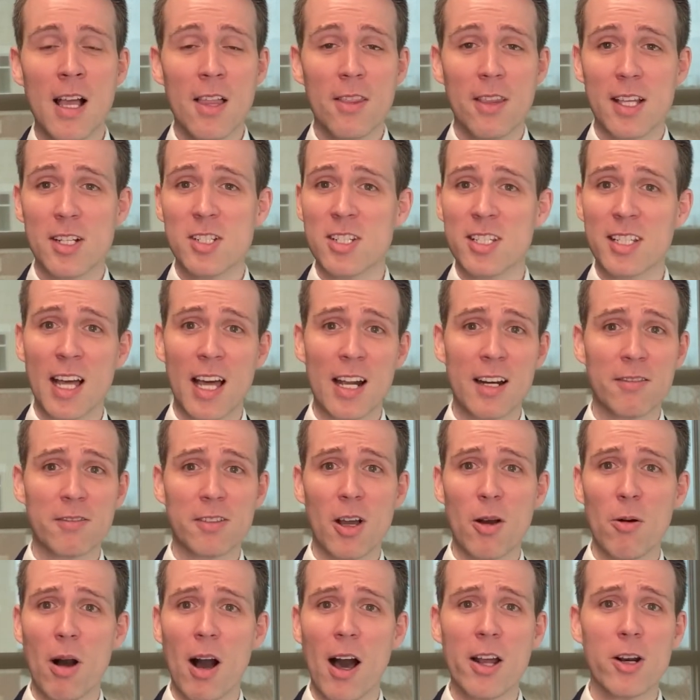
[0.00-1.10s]
They just kind of
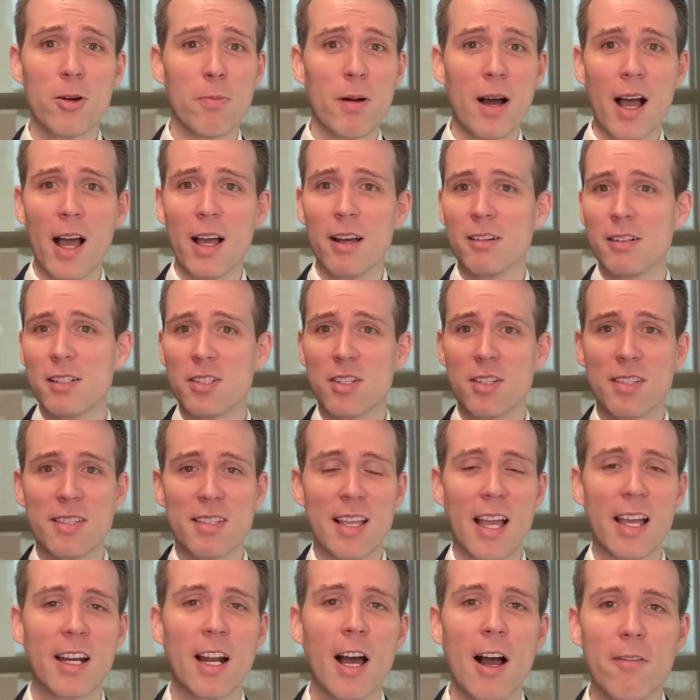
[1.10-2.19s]
go autopilot and just
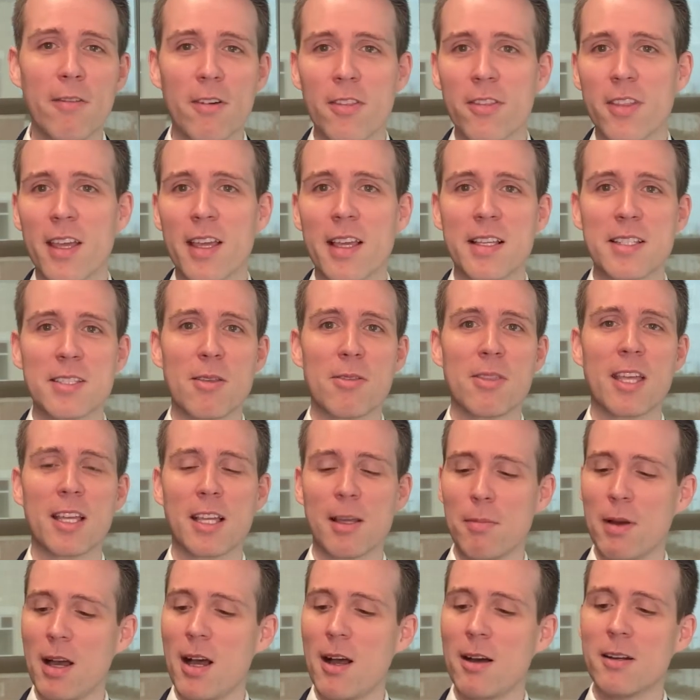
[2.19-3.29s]
sign off on things. So think
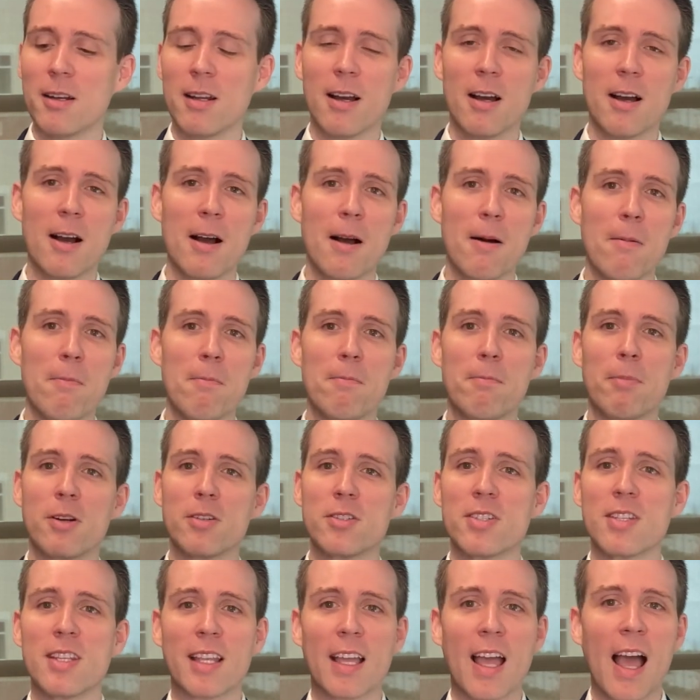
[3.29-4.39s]
about uh,
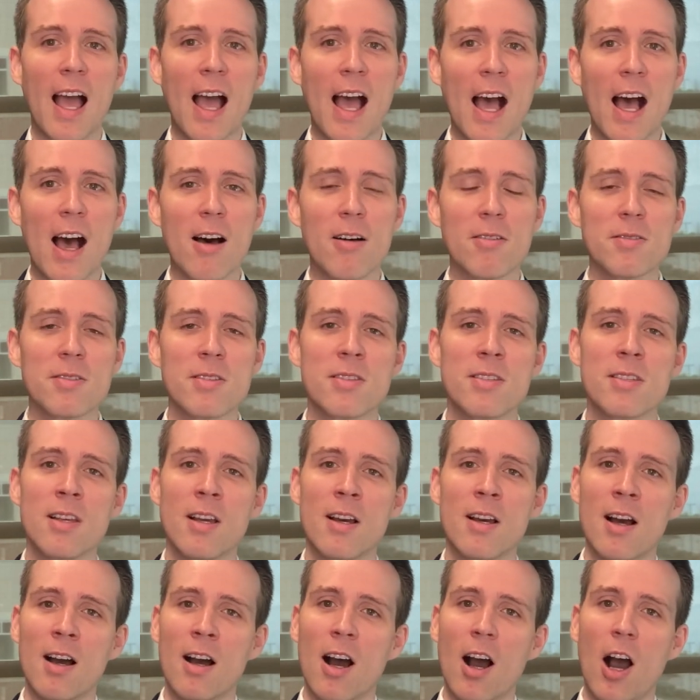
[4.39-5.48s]
purchasing a house,
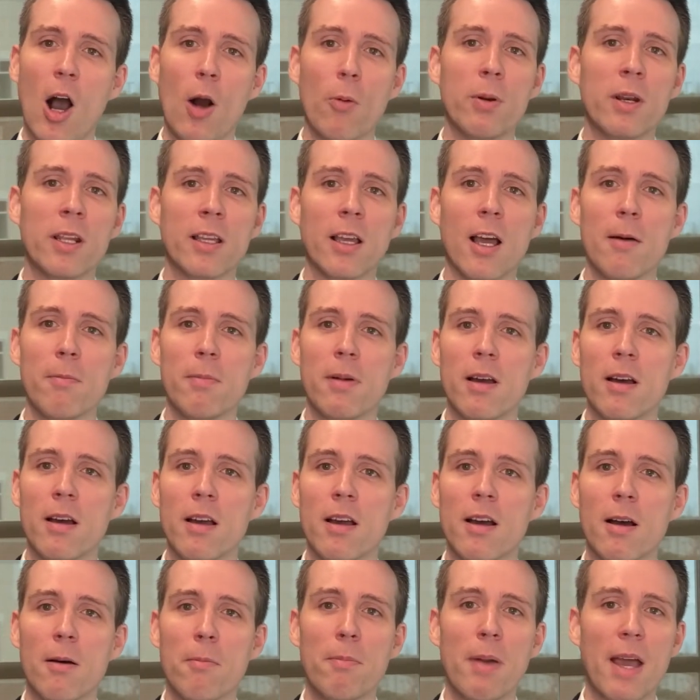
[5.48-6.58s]
opening up
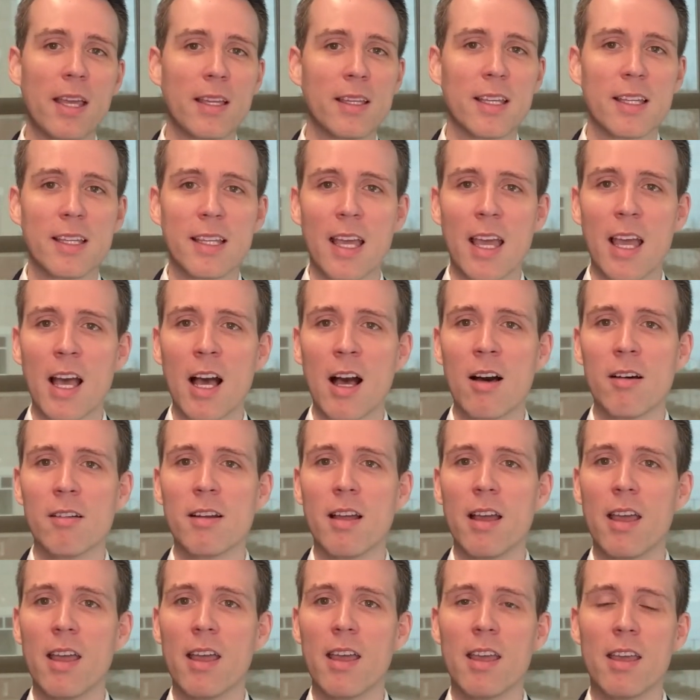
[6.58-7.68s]
a, a, bank account,
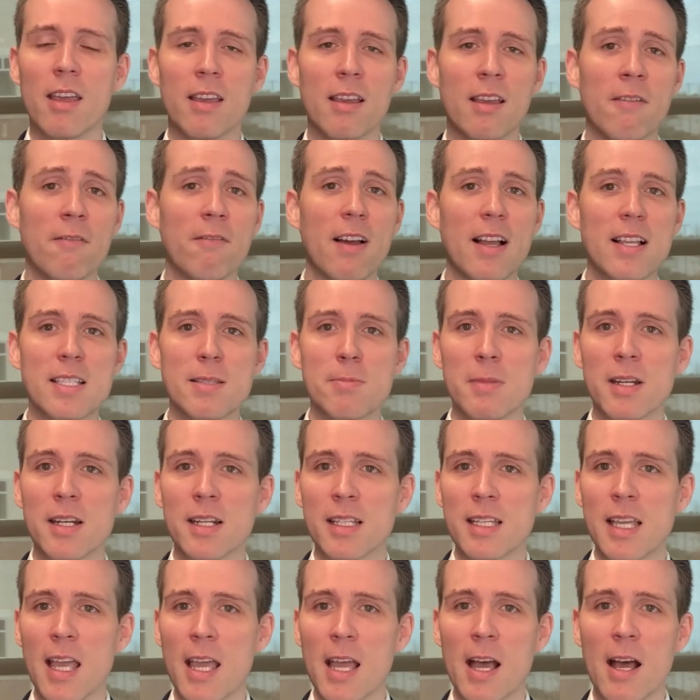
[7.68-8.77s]
a investment
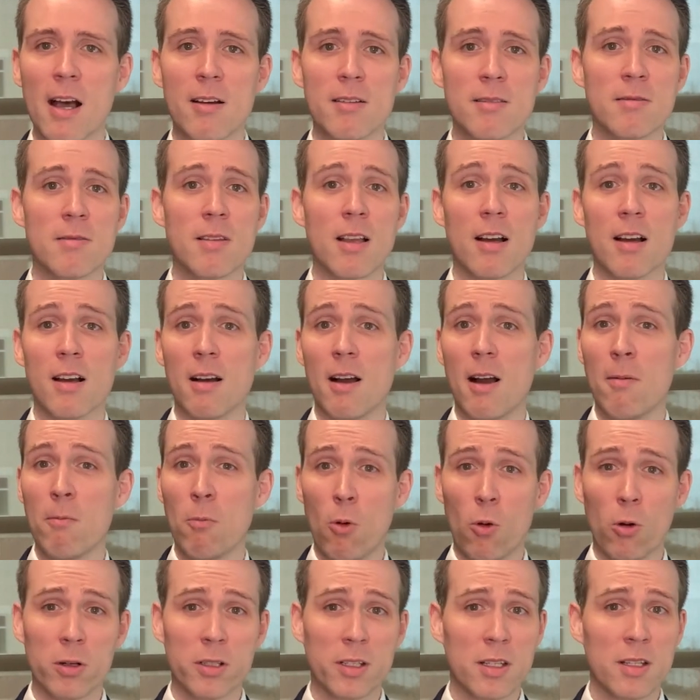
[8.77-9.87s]
account, uh, a
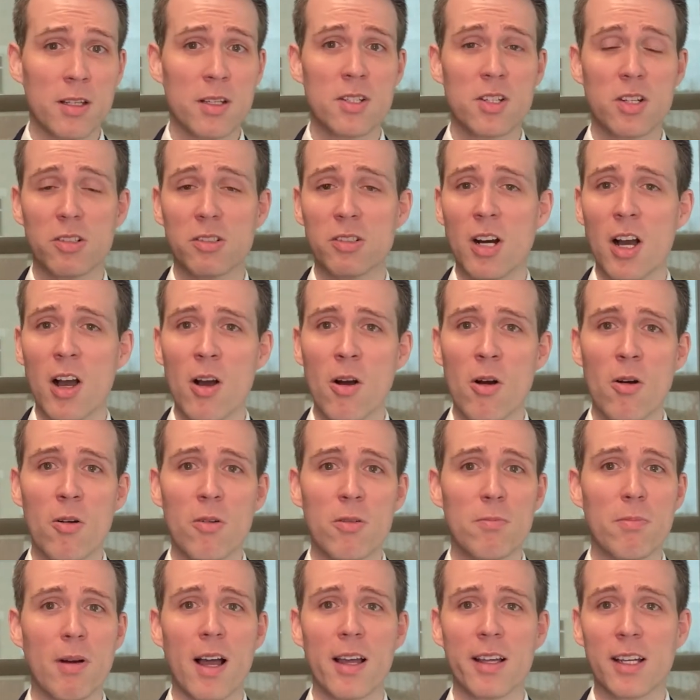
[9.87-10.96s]
mortgage, a loan,
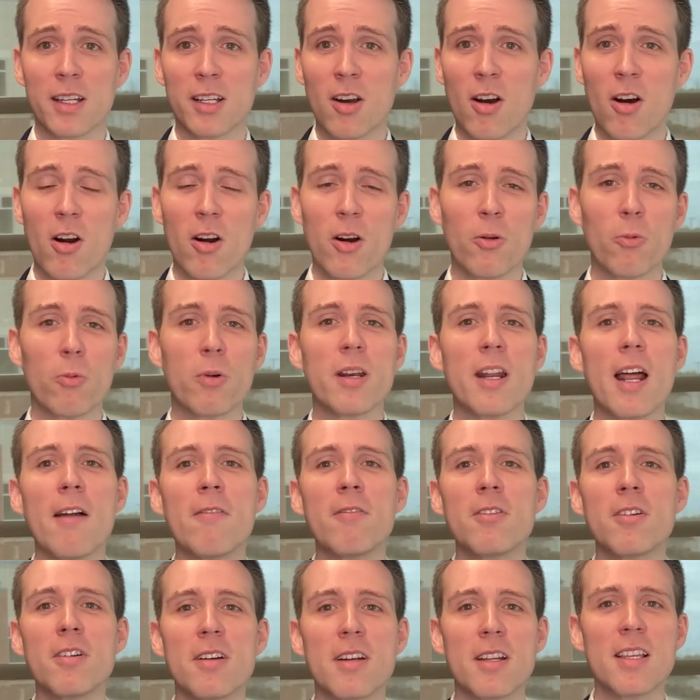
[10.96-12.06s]
buying a car,
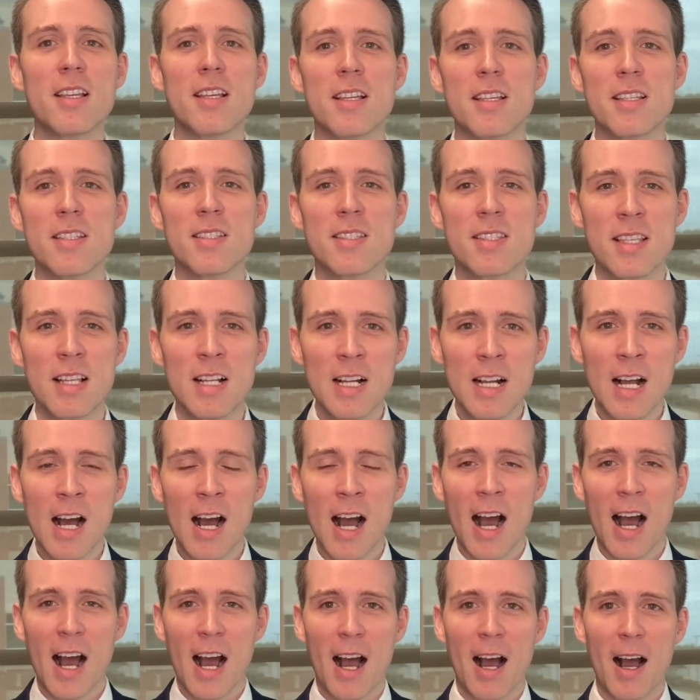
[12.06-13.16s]
whatever it is
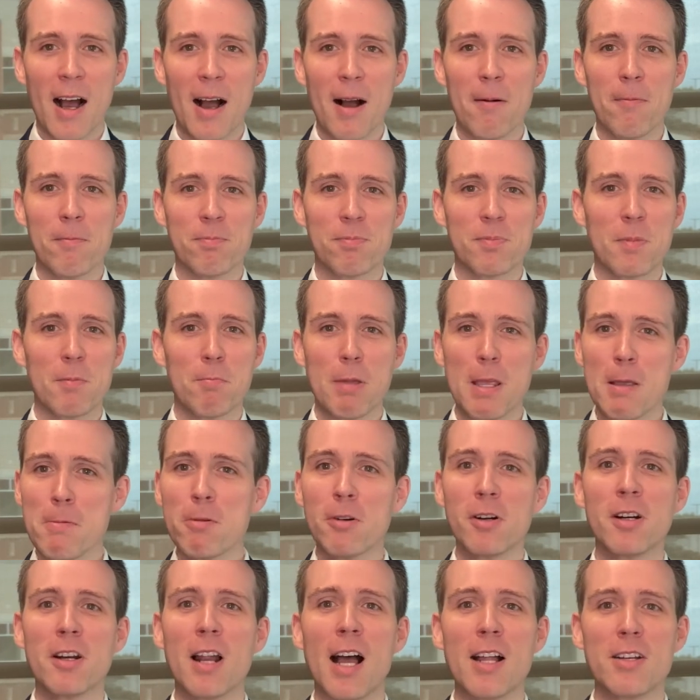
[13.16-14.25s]
um, people
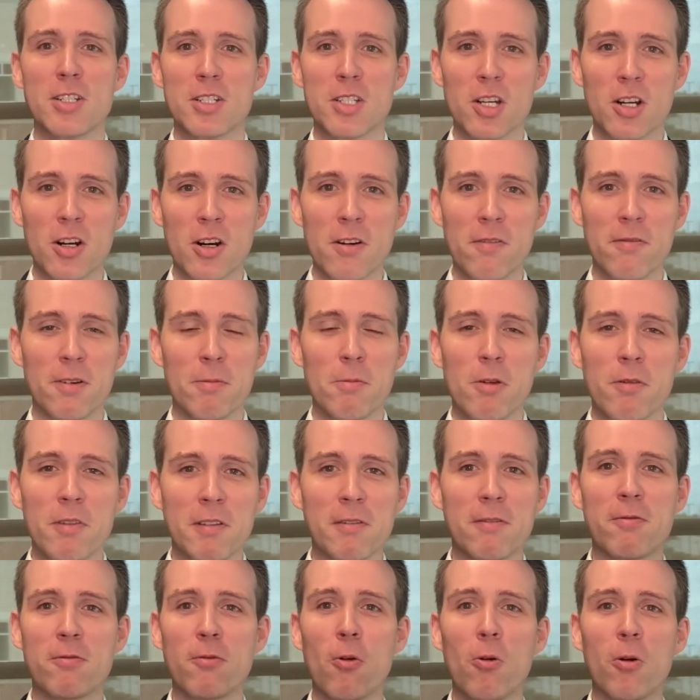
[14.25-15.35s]
are not deterred from
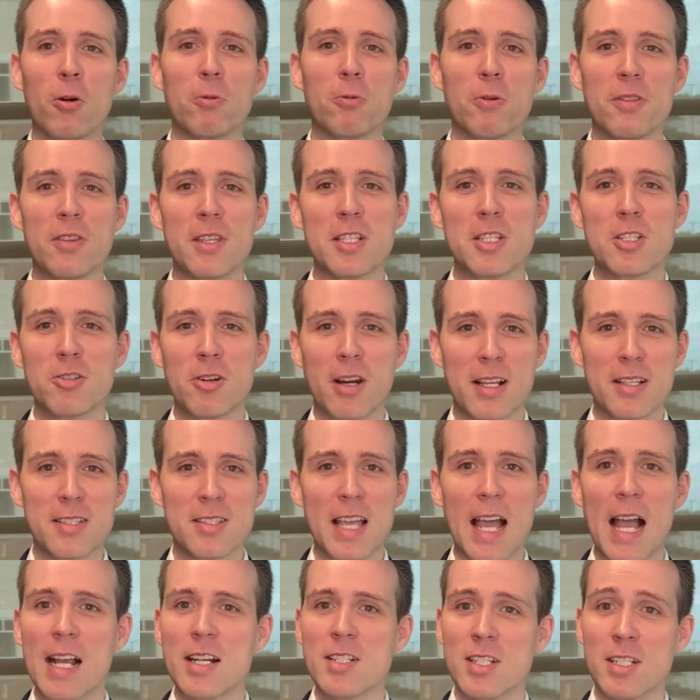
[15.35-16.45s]
moving forward with these
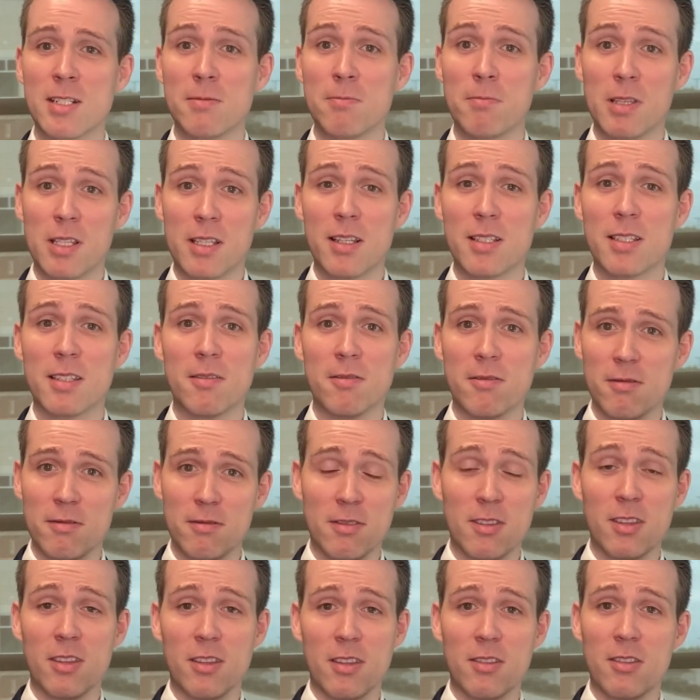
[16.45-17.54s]
transactions because of
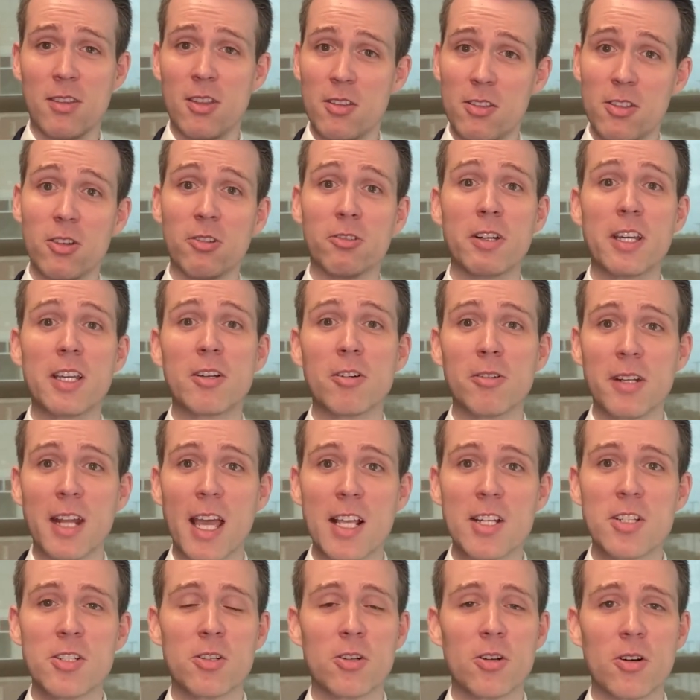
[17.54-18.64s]
the, the, the, legal
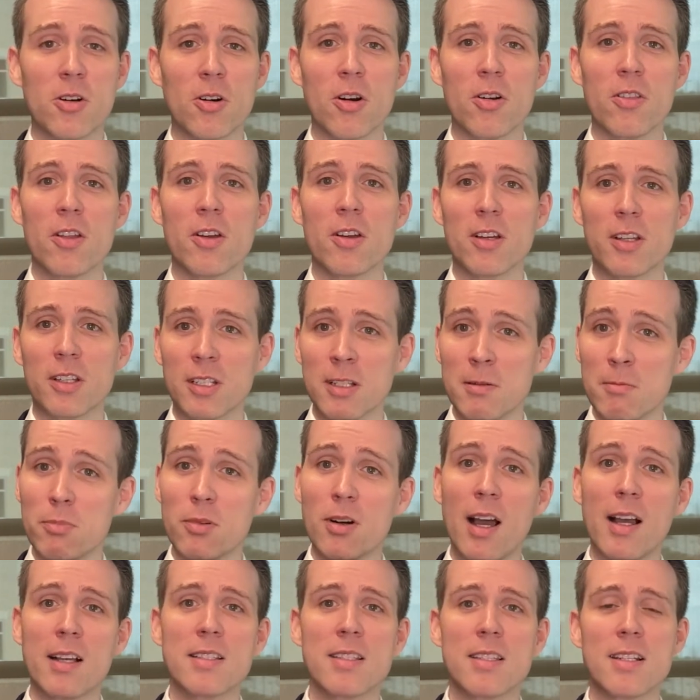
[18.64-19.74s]
nature or the
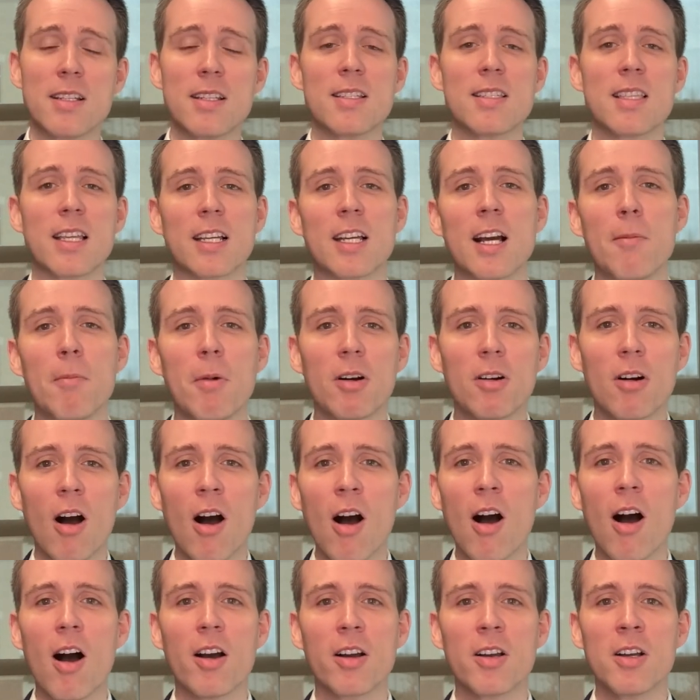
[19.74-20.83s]
complexities that come
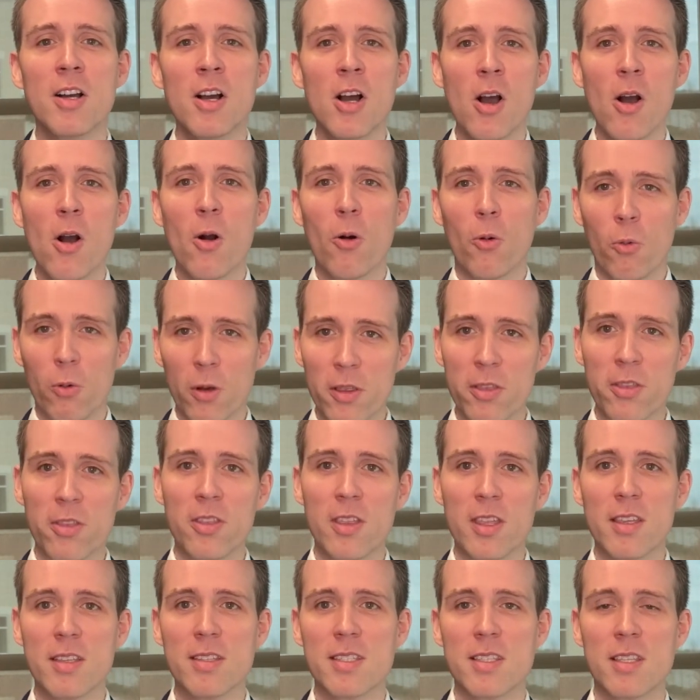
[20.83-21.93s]
along with
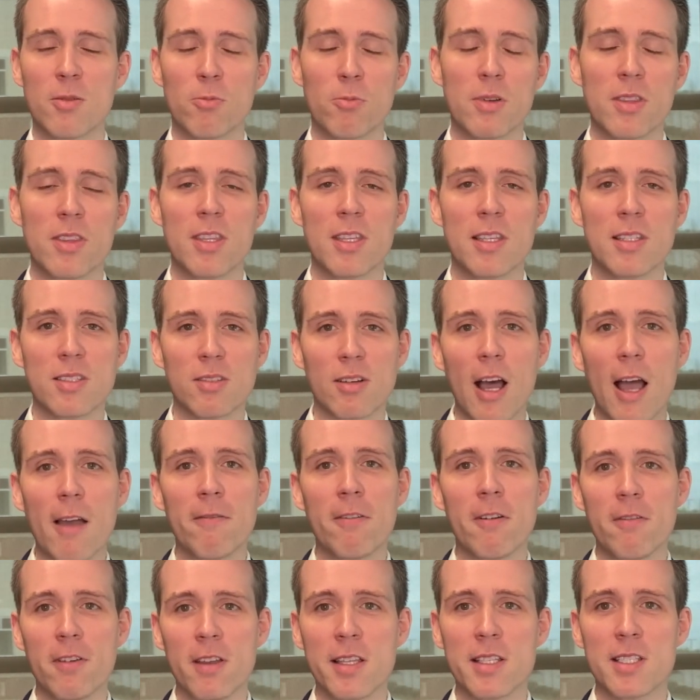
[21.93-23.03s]
these with these life
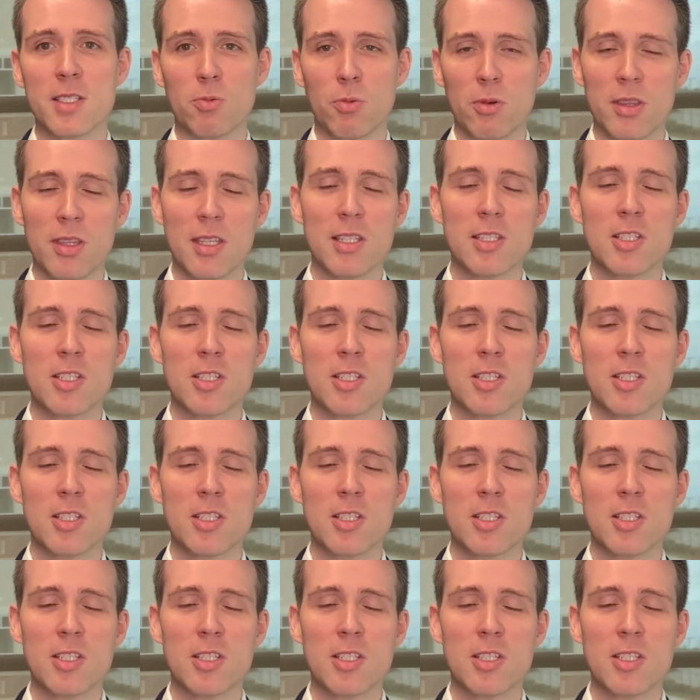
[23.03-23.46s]
events with these